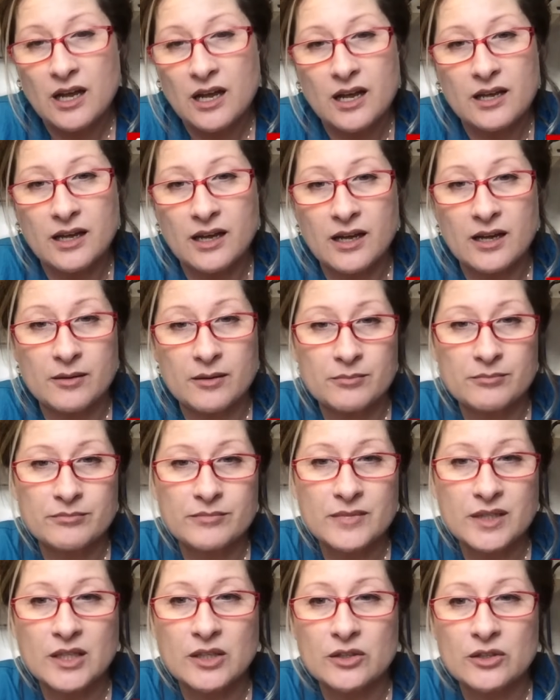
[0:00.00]

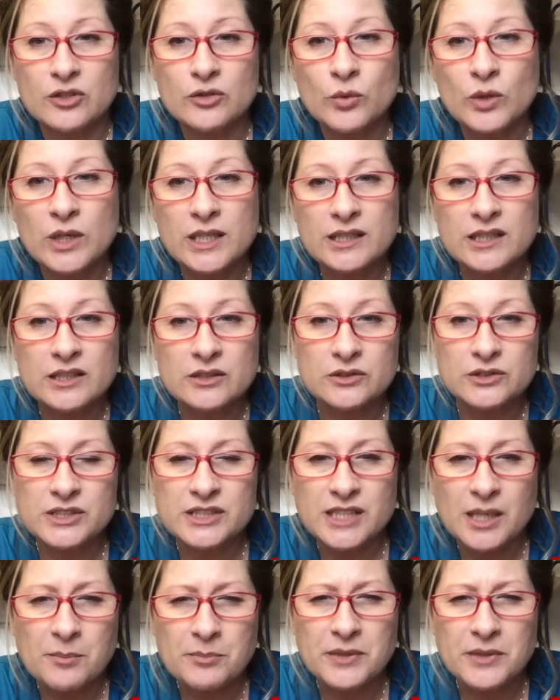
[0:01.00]
you want a little
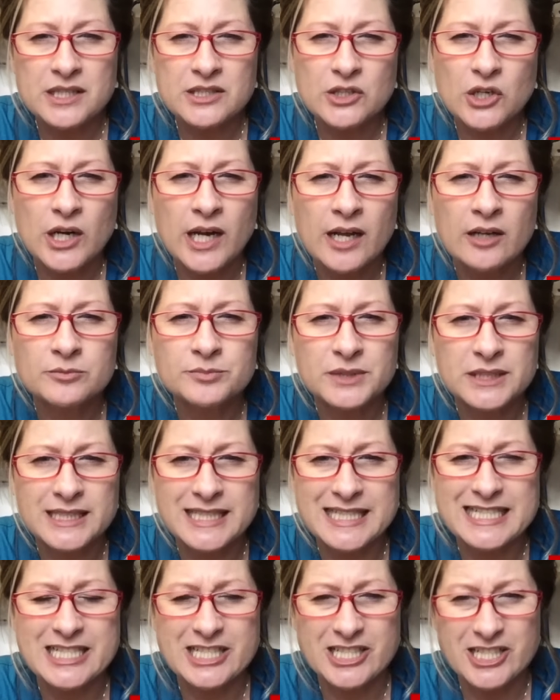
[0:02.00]
something that's going to help you
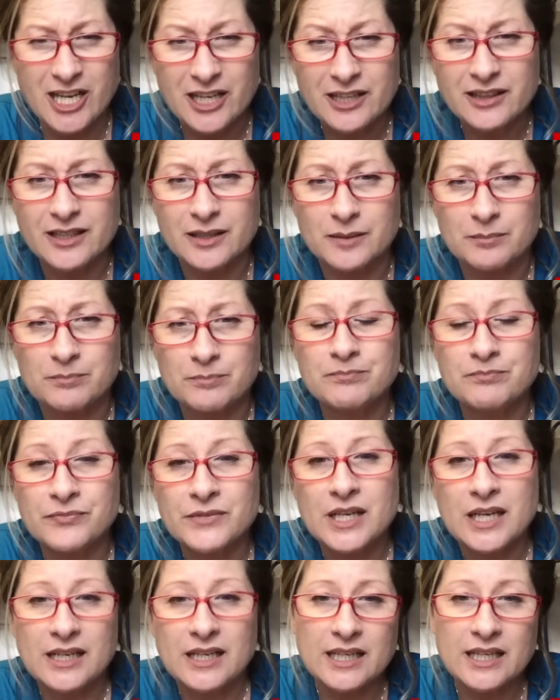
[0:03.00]
de-shed them
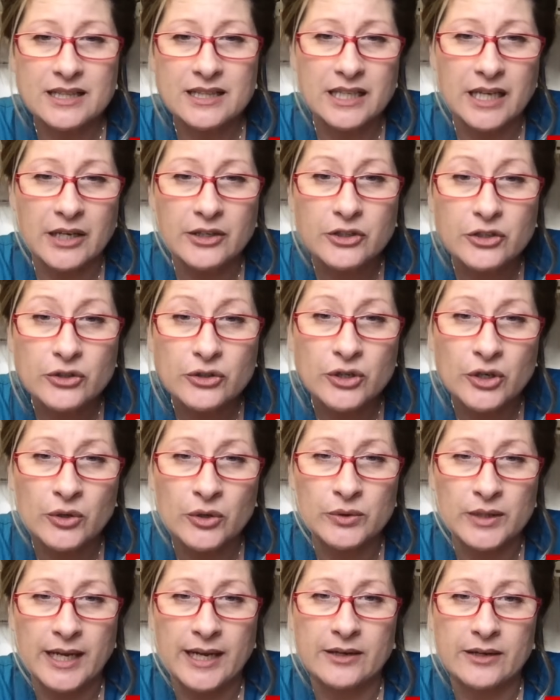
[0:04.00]
and get the
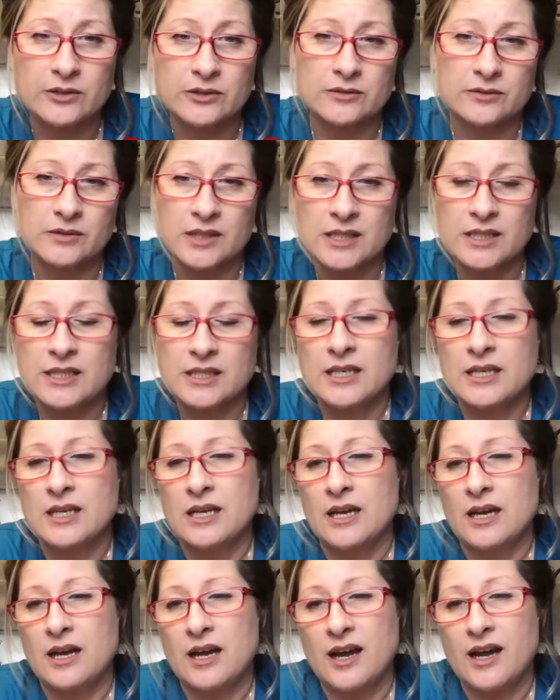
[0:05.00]
undercoat out.
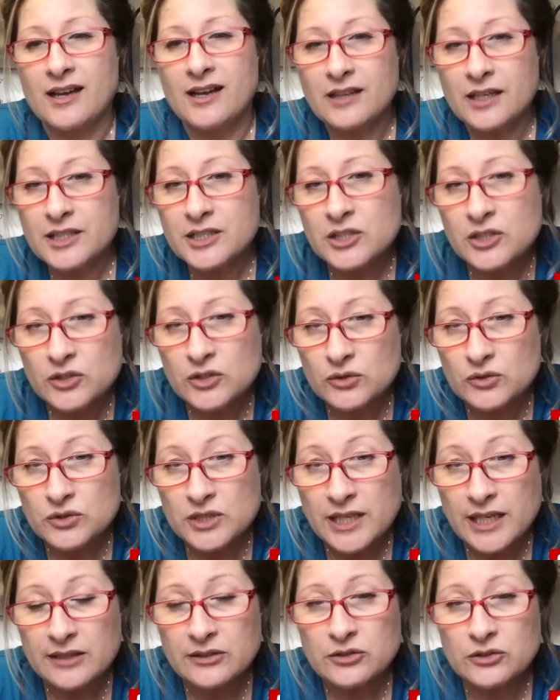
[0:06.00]
I like to use
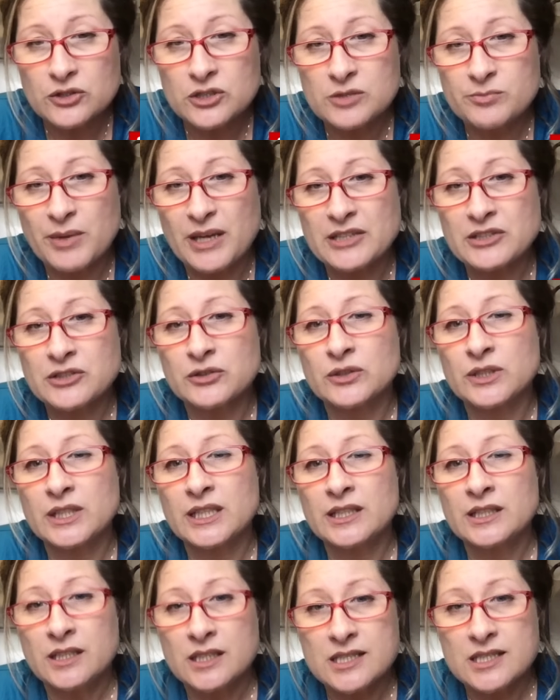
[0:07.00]
Nature's
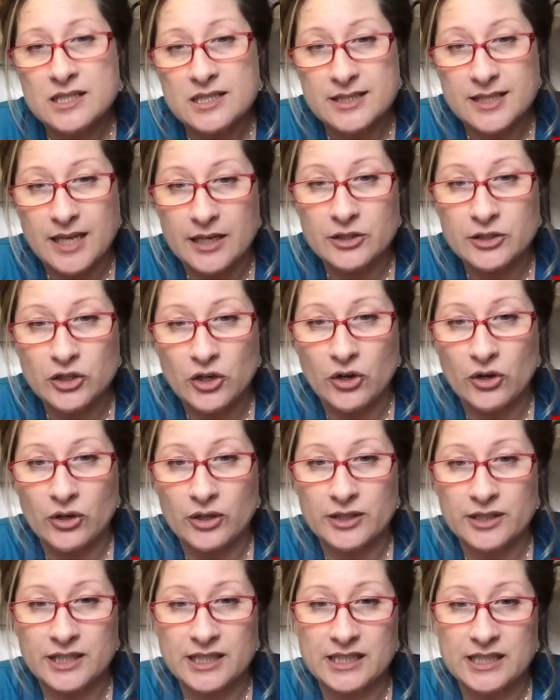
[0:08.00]
Specialty Sun
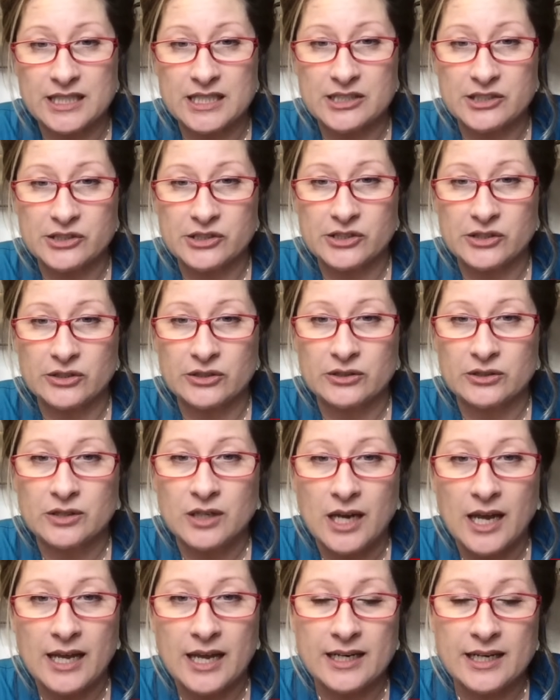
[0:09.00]
Guard conditioner,
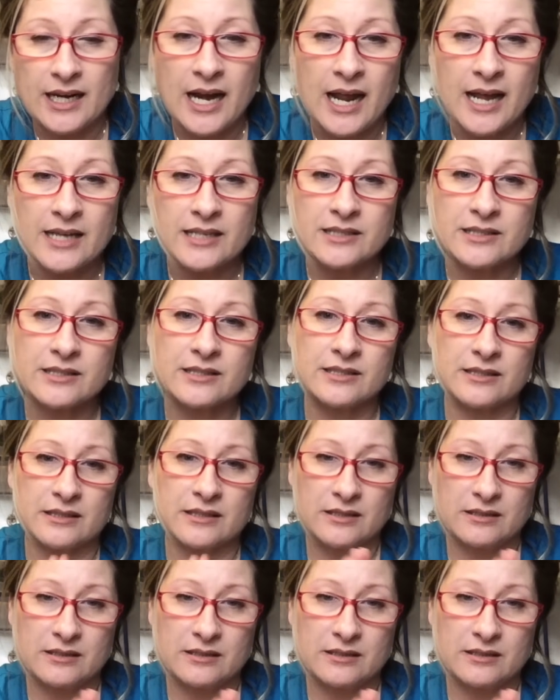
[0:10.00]
and it has